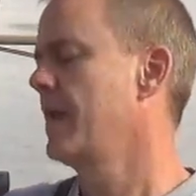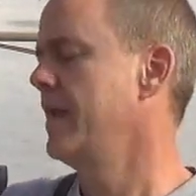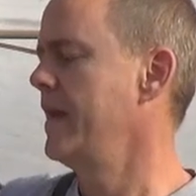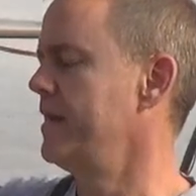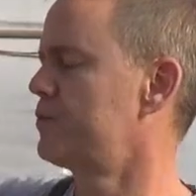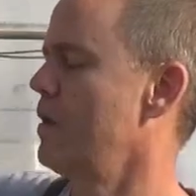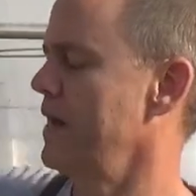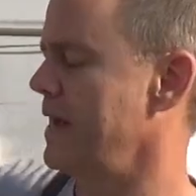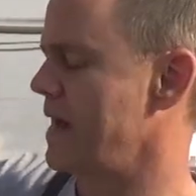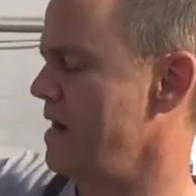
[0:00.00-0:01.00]
is
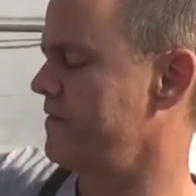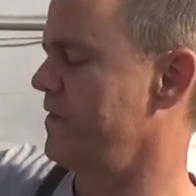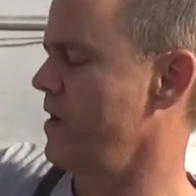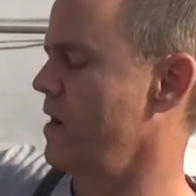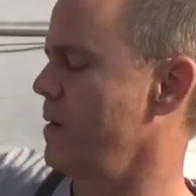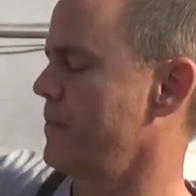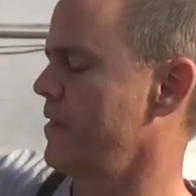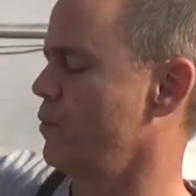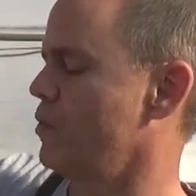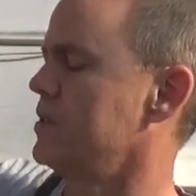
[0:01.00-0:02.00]
one I got from
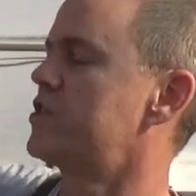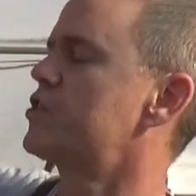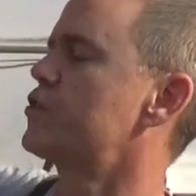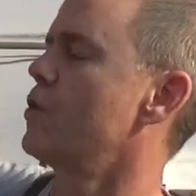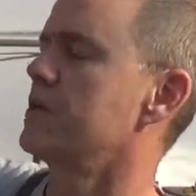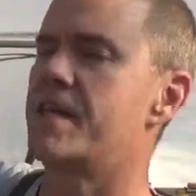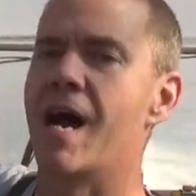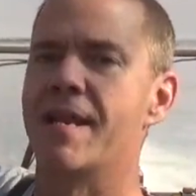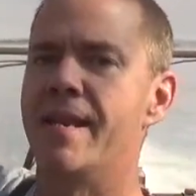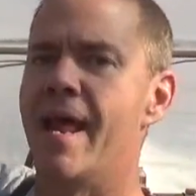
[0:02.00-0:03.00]

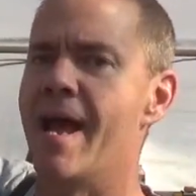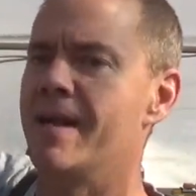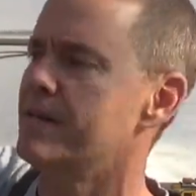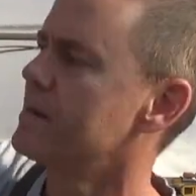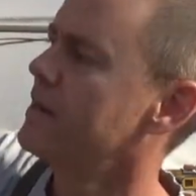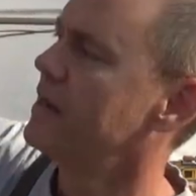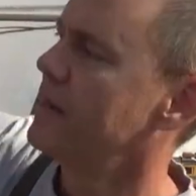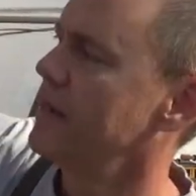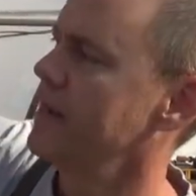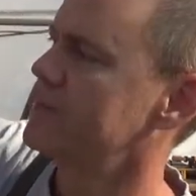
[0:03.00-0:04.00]
thewoodstore.net.
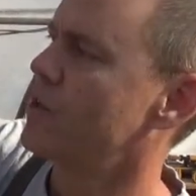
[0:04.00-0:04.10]
It's